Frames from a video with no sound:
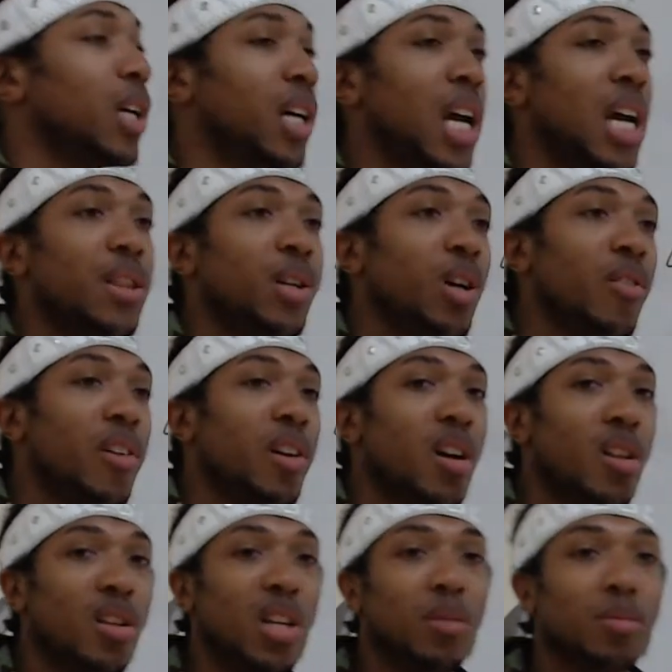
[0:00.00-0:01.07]
can't think of any
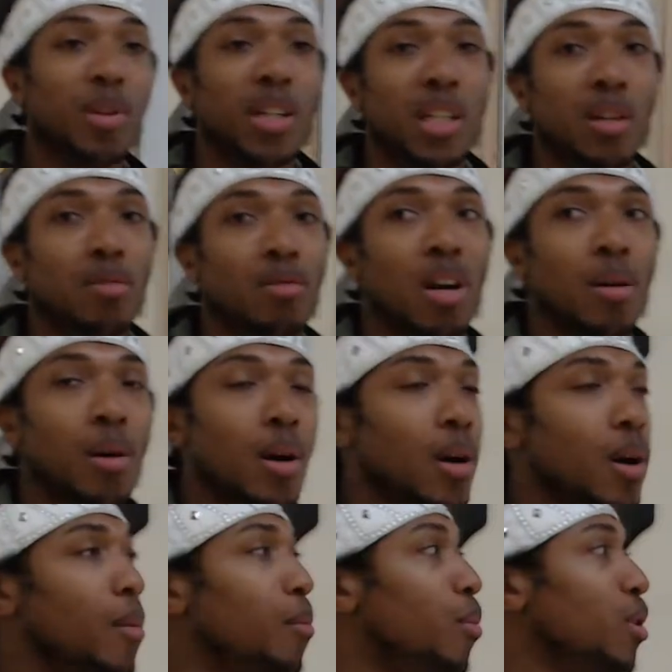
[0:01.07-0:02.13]
other names right now, right?
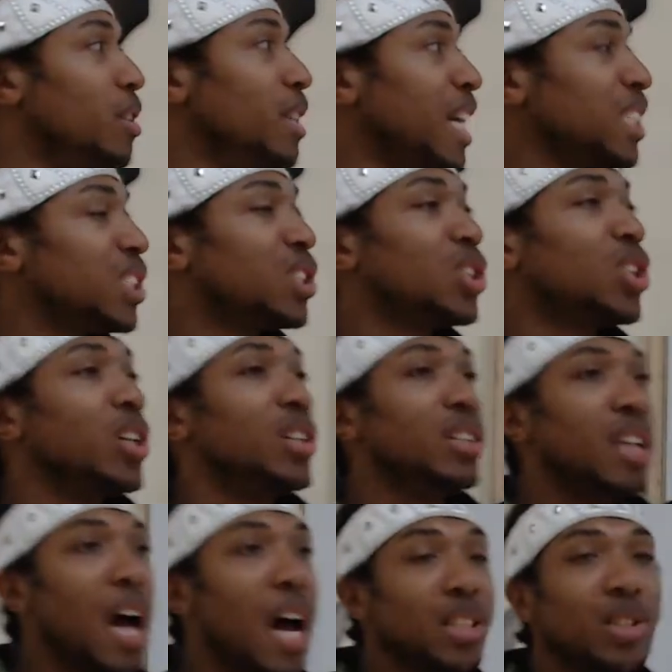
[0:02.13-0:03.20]
But that's to
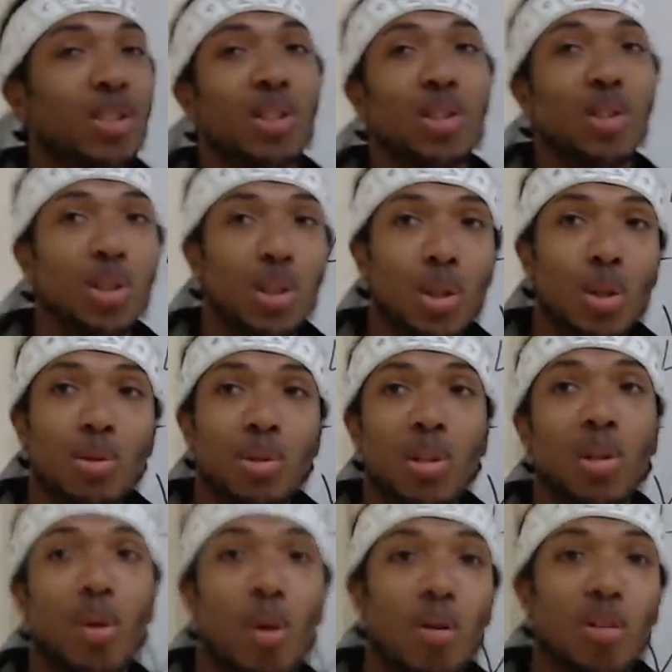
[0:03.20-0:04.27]
not use the
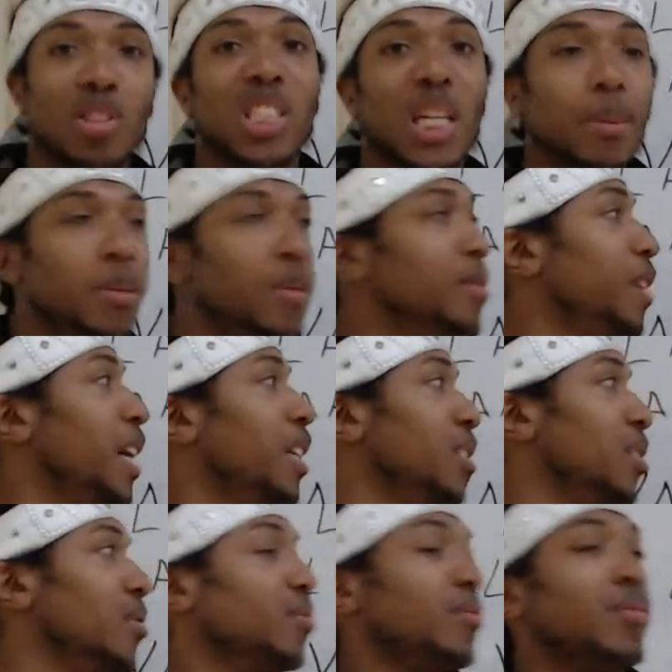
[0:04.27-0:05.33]
Lord's name in
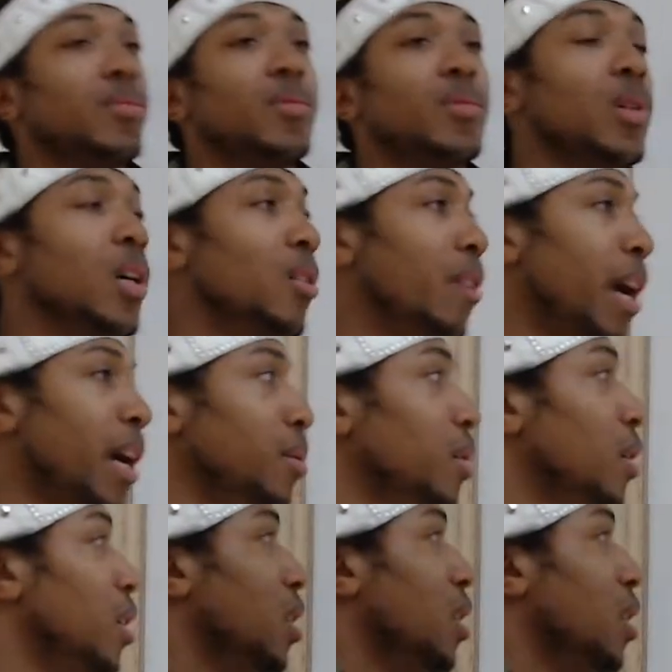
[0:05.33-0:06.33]
vain. All right?